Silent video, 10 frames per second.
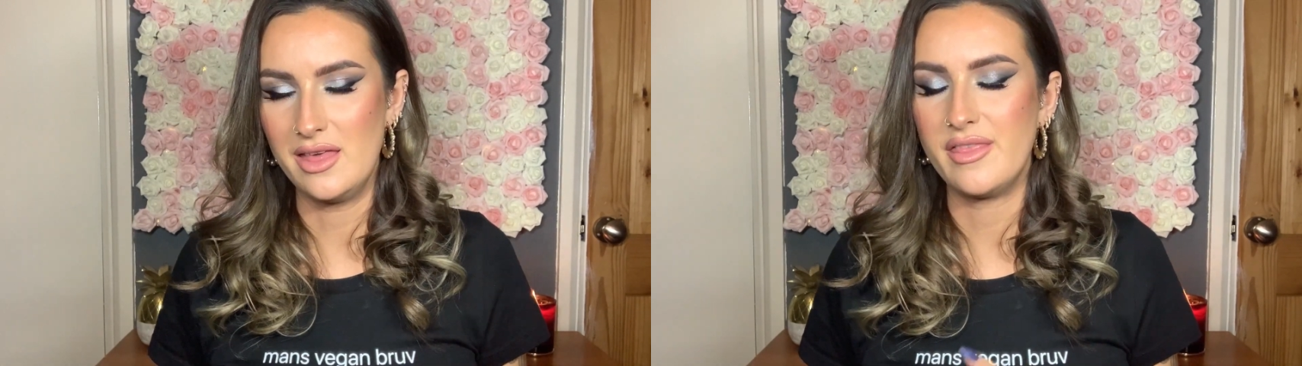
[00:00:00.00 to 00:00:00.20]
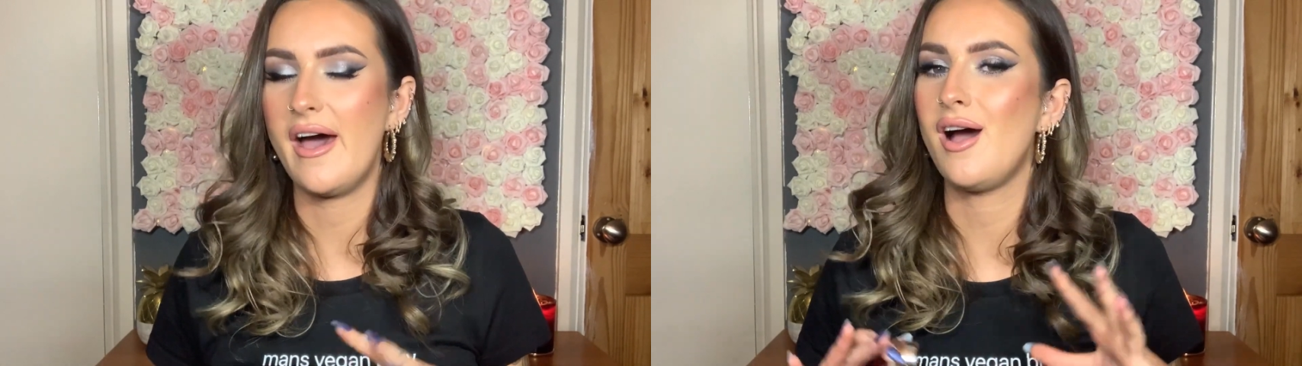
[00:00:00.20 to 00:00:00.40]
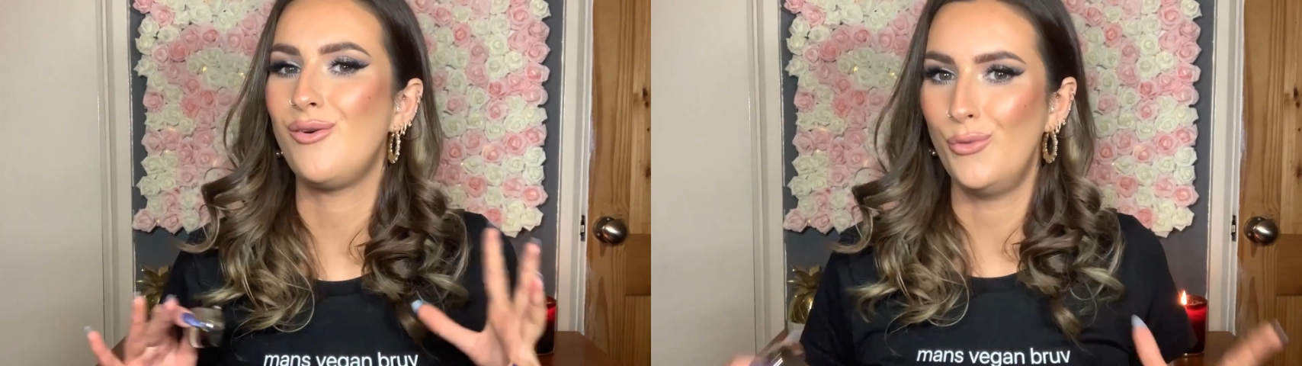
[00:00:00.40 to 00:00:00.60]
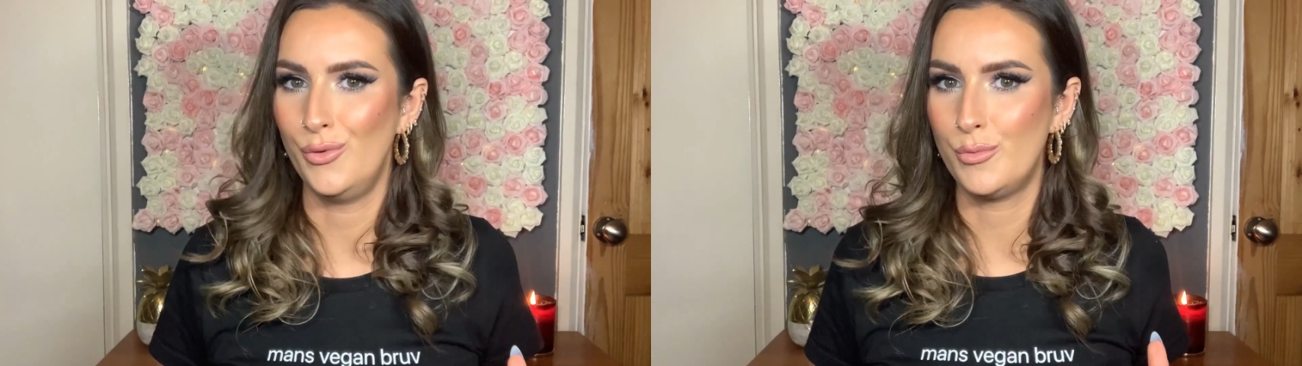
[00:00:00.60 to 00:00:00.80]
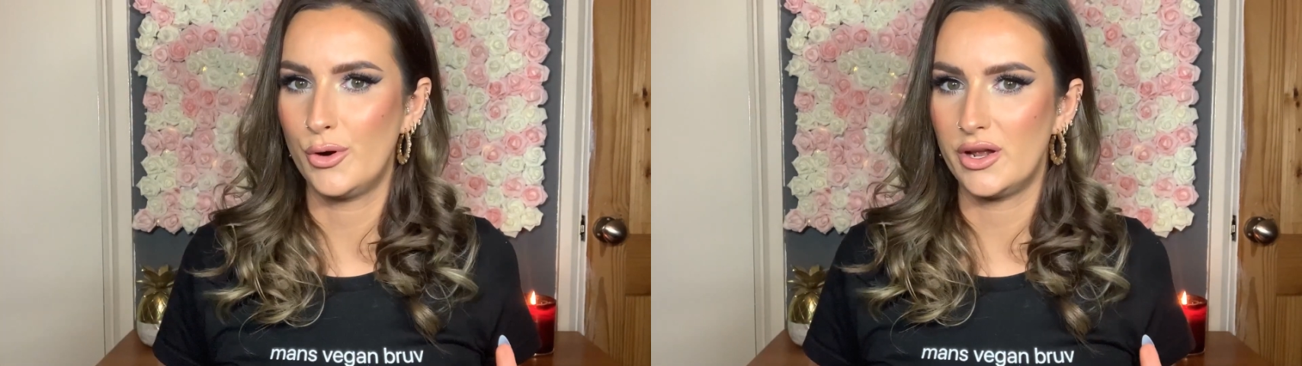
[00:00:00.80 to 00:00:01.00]
that all the
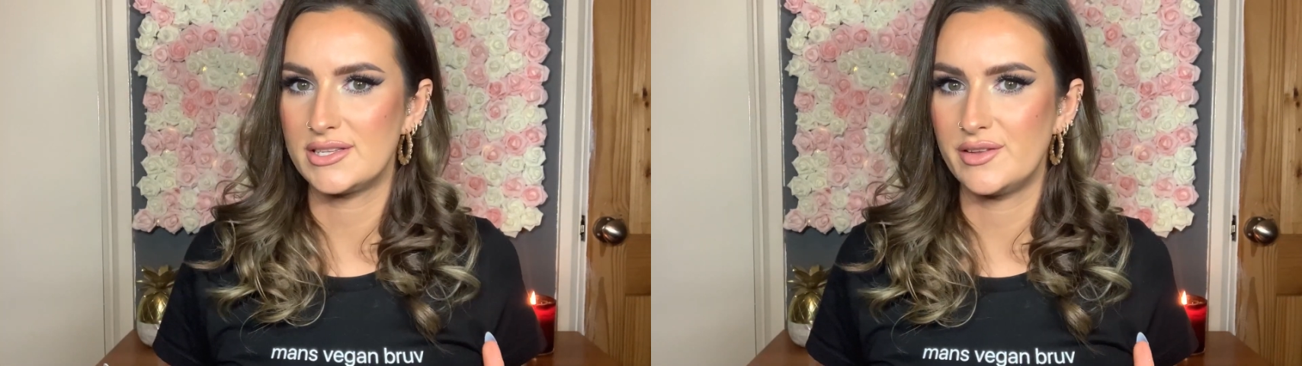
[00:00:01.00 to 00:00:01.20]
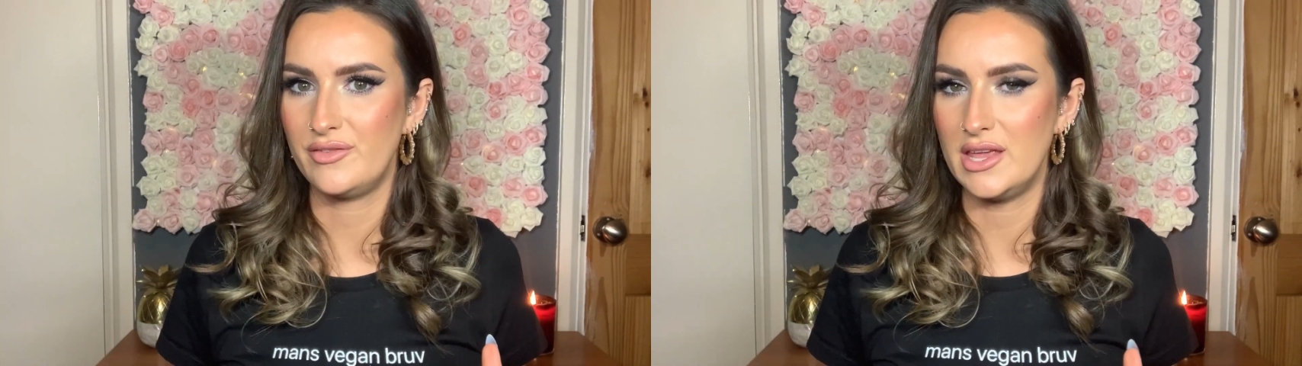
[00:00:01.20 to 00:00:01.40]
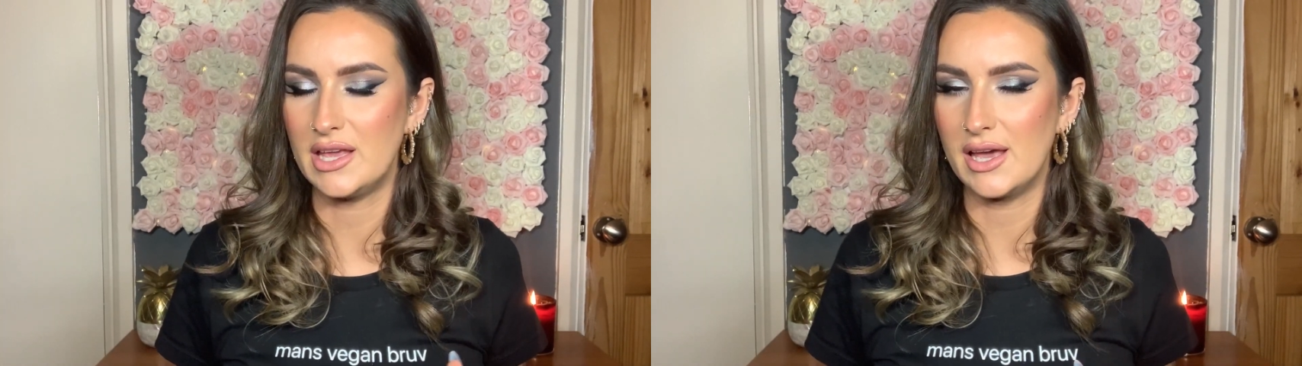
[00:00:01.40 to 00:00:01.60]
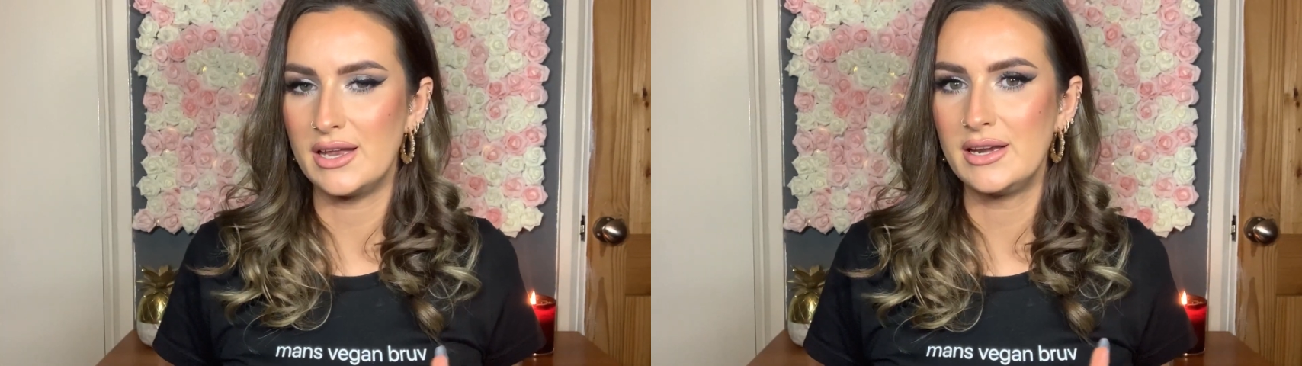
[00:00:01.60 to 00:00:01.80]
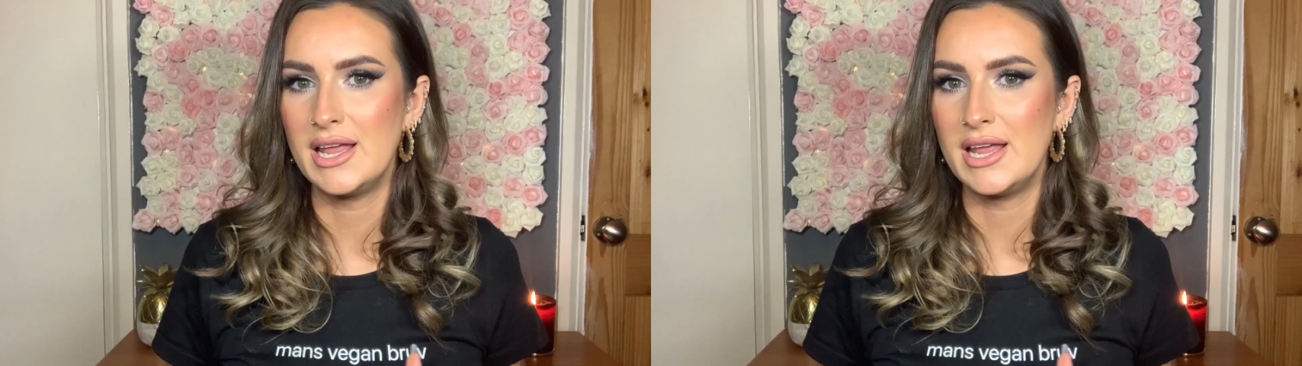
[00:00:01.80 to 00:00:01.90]
products are vegan.